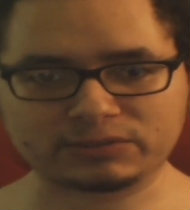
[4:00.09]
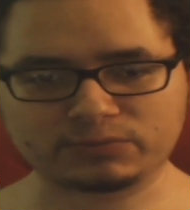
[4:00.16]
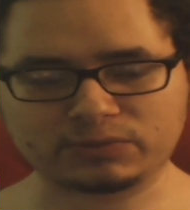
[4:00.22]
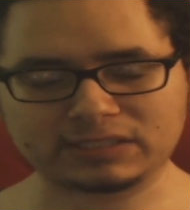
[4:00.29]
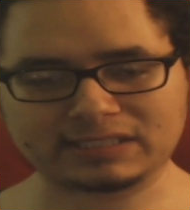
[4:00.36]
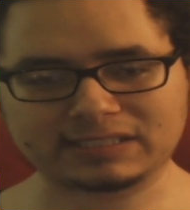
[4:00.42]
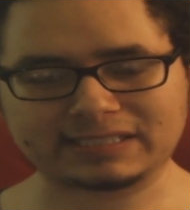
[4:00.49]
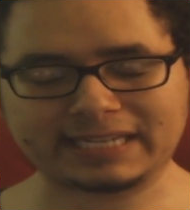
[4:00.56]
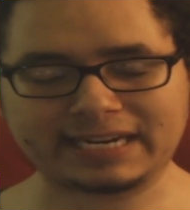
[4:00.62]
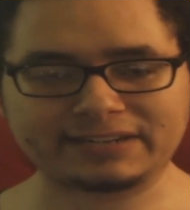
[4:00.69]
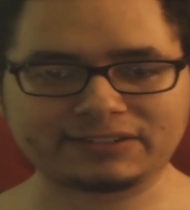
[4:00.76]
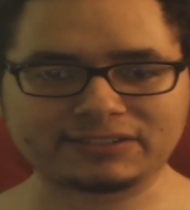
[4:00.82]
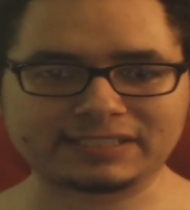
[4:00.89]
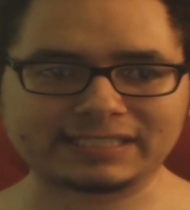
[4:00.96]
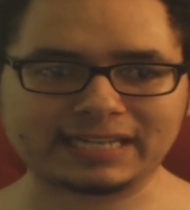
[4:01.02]
was a
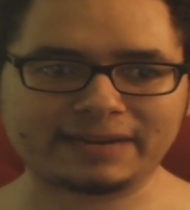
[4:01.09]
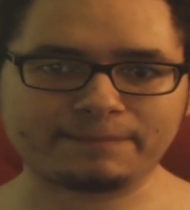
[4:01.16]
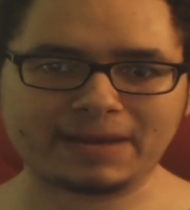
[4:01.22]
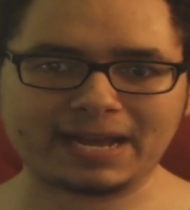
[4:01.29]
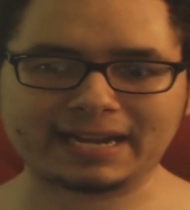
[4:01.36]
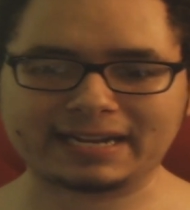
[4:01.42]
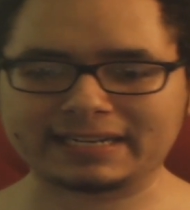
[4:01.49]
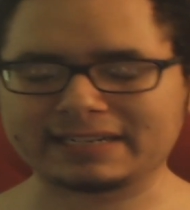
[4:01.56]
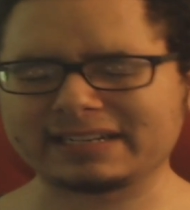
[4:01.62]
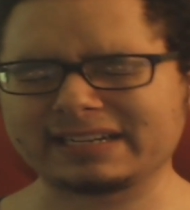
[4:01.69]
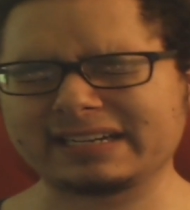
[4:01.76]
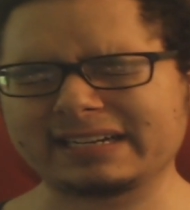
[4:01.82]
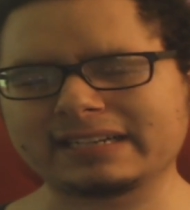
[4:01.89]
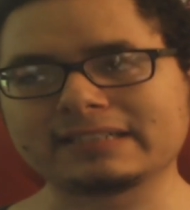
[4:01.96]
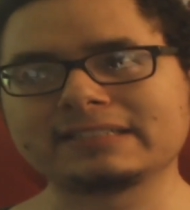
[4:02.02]
standard set back in
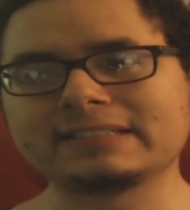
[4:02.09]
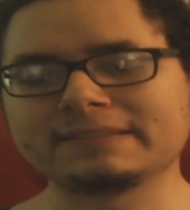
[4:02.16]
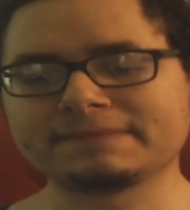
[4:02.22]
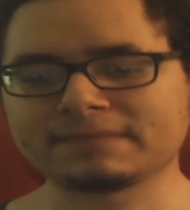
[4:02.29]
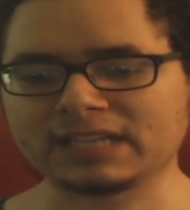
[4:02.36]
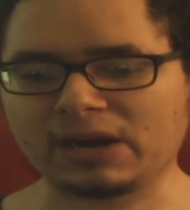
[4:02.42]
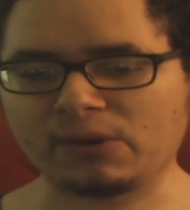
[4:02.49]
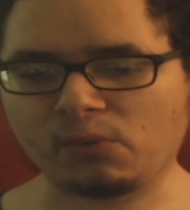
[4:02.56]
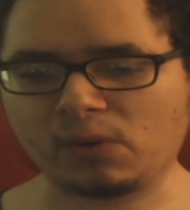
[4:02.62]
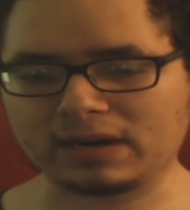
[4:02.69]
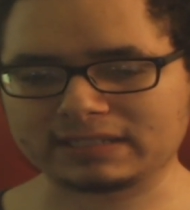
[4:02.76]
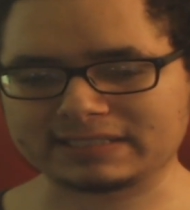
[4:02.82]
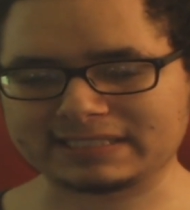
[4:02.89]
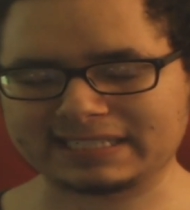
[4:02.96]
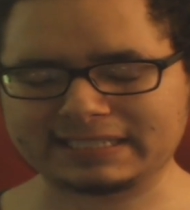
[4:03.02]
I
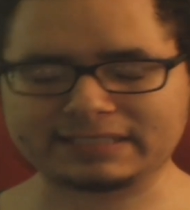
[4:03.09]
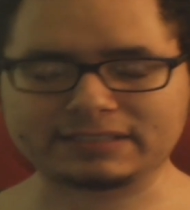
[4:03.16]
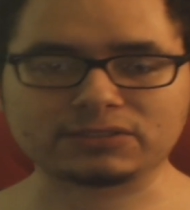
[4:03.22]
want to say